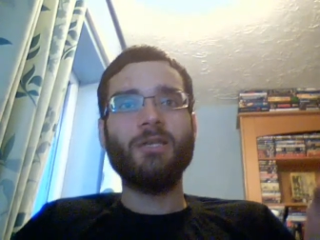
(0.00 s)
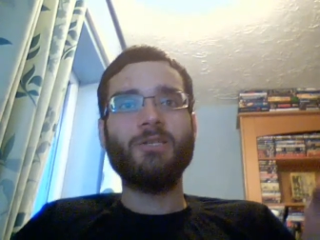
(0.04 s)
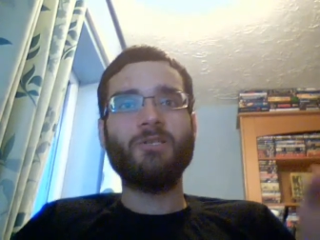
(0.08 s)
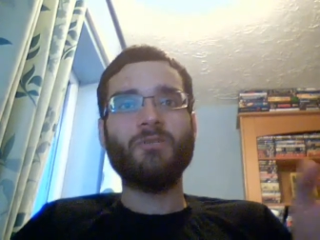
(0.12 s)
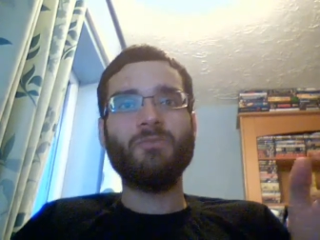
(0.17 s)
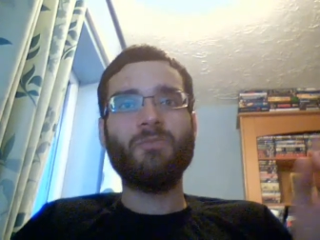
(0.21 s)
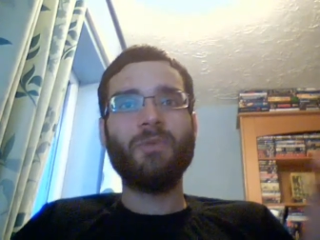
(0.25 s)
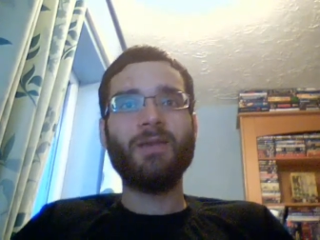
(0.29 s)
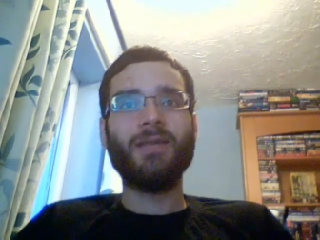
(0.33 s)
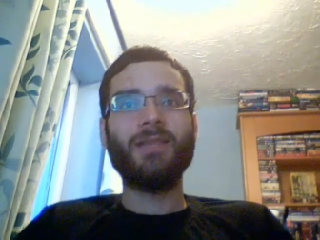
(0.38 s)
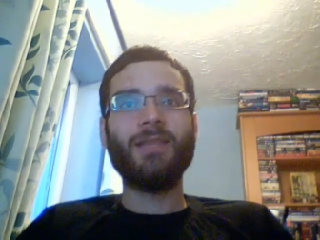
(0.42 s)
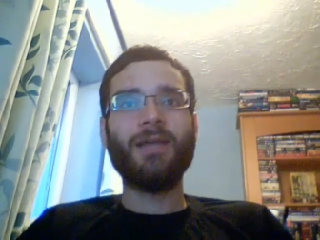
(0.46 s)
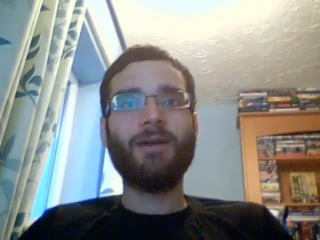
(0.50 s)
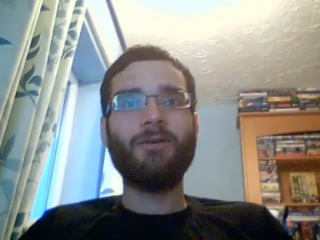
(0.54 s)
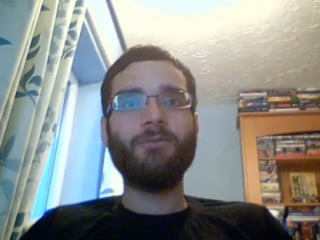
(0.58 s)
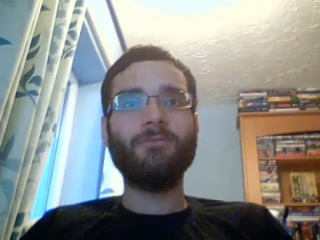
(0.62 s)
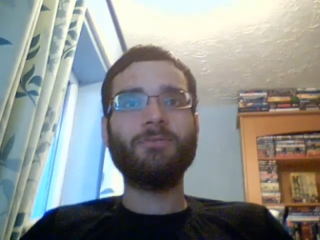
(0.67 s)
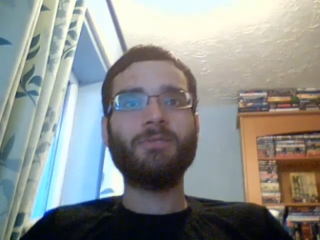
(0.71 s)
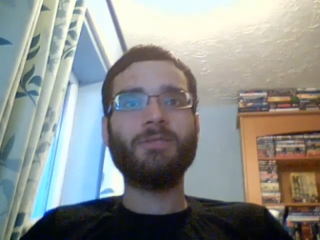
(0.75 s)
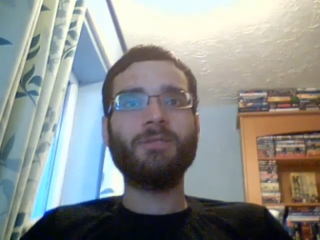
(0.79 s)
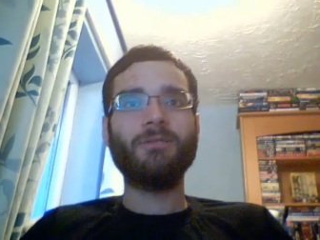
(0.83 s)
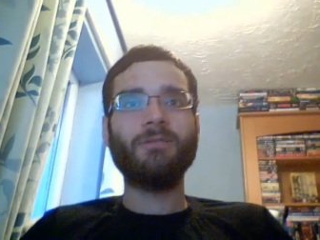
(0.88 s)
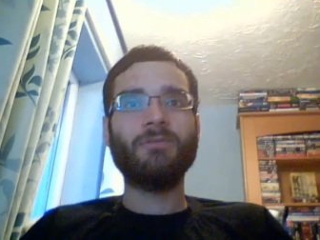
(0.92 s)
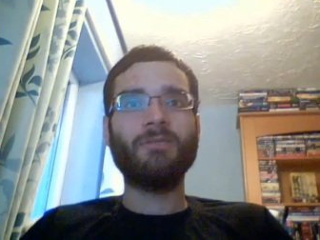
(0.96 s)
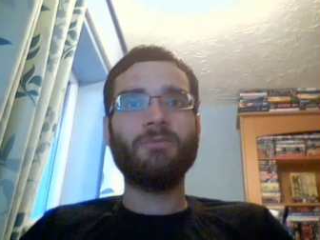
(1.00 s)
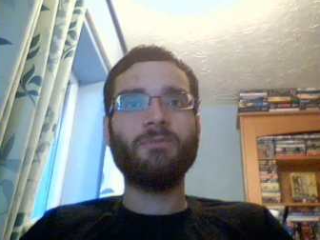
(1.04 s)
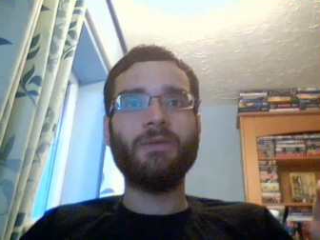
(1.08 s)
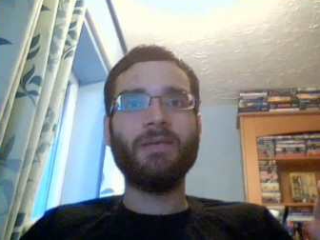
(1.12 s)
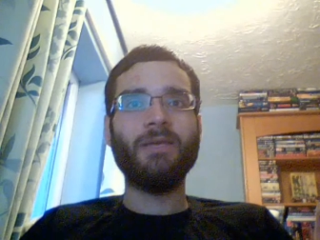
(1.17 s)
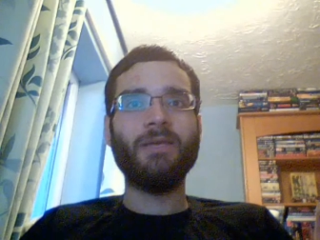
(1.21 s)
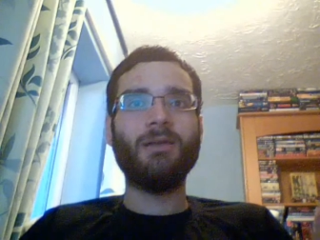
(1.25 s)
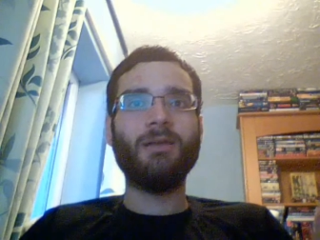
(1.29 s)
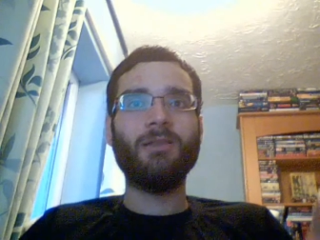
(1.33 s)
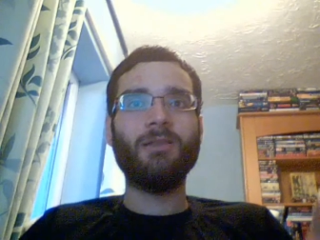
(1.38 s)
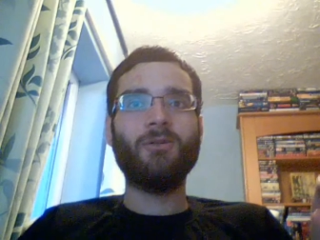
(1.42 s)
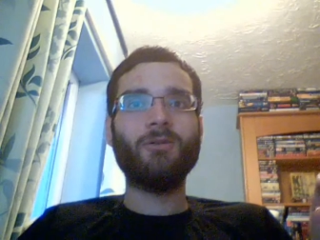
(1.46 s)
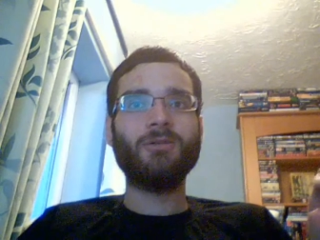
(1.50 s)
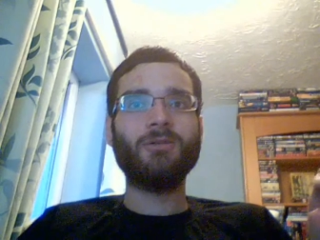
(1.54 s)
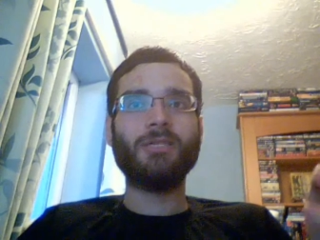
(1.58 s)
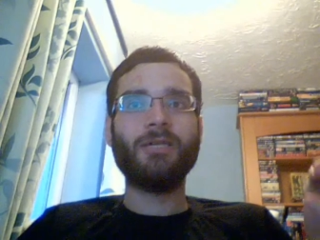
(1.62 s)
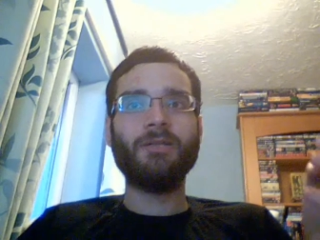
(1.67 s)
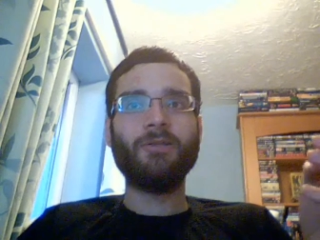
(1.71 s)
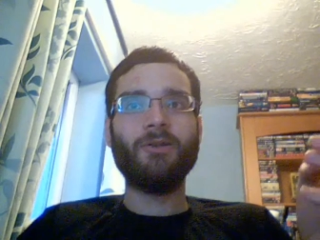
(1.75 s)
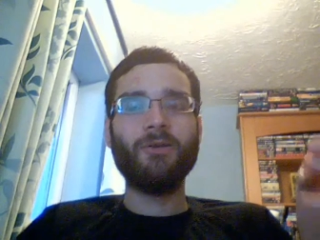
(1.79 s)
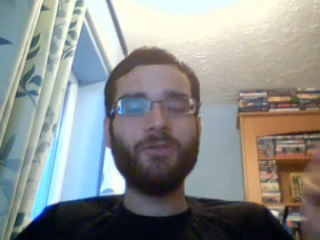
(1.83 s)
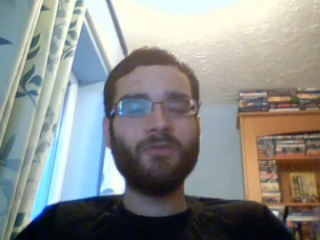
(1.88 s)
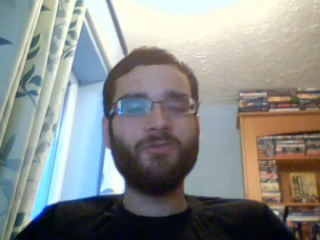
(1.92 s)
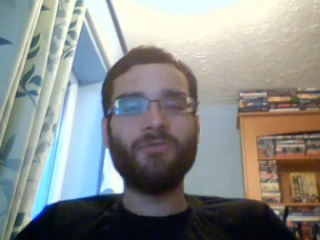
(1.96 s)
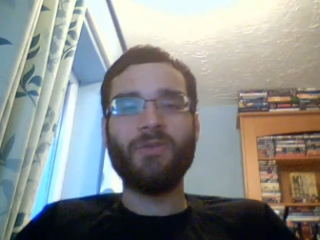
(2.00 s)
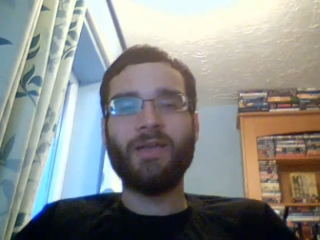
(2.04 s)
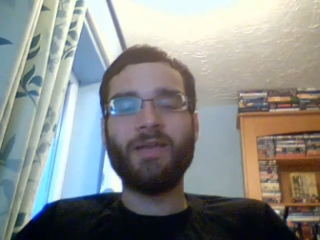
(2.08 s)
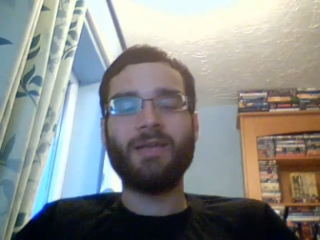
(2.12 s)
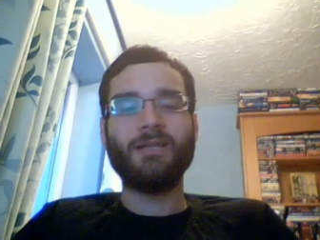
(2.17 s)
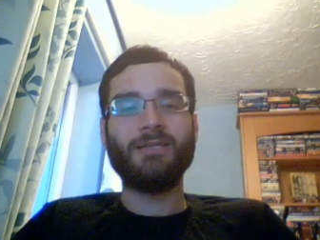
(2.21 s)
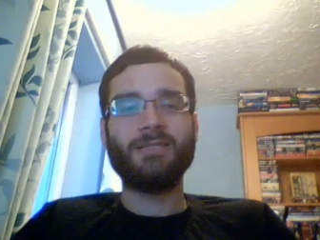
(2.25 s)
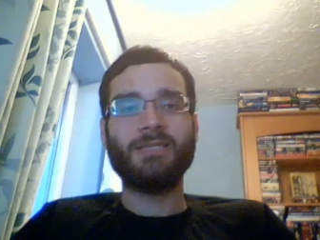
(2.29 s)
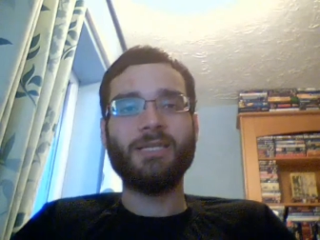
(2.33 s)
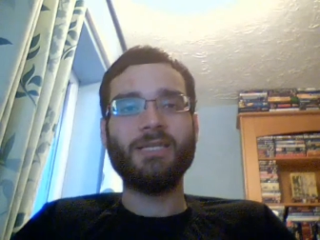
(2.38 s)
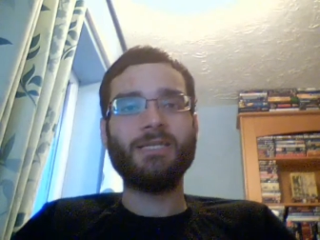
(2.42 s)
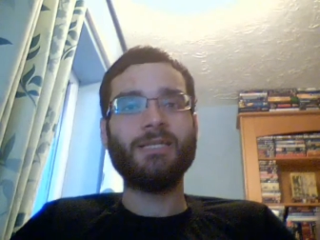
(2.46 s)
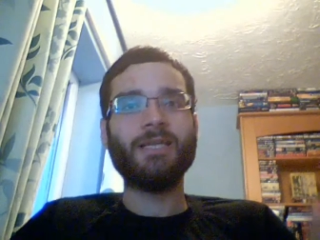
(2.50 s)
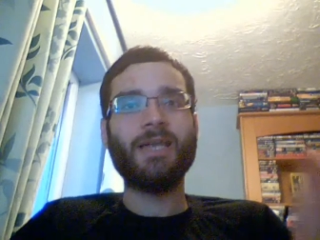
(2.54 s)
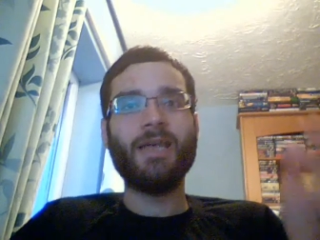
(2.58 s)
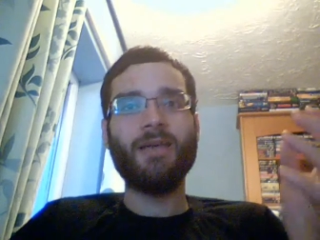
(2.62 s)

should be allowed to be alongside other vacancies